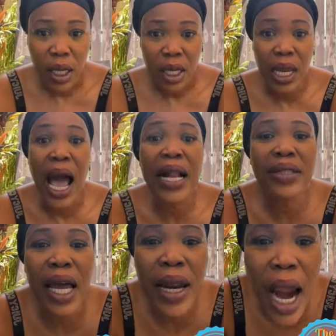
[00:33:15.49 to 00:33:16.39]

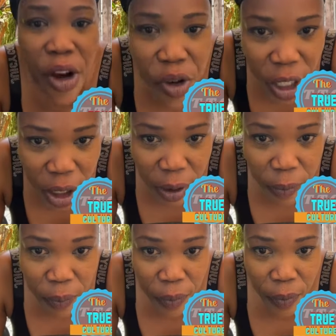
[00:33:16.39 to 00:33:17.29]
Dalton Harris
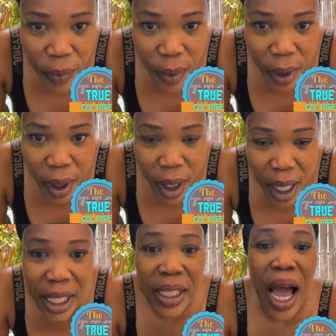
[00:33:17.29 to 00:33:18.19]

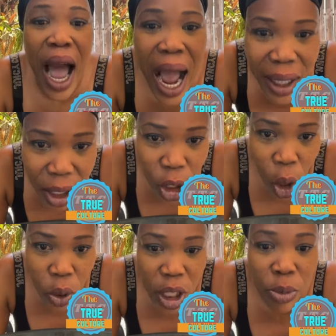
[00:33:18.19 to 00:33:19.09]
is acting
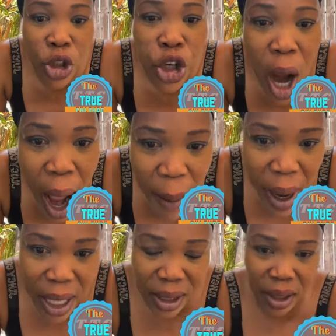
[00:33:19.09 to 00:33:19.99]
out him
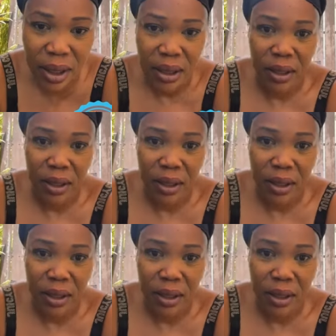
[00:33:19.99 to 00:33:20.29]
traumas